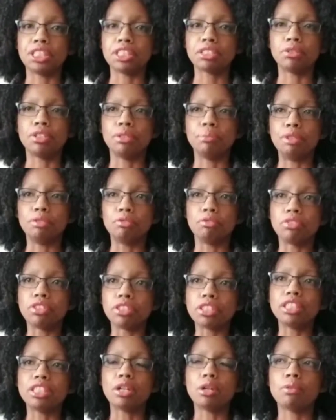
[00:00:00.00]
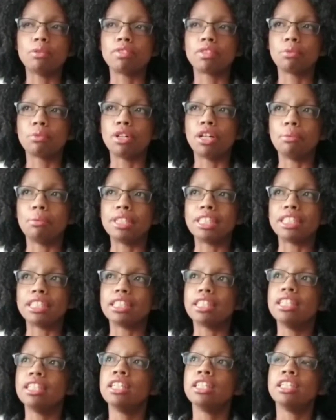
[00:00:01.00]
It's going to be really
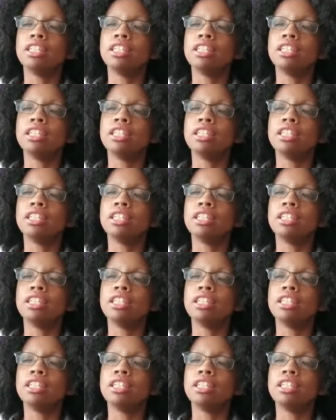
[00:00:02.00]
overwhelming.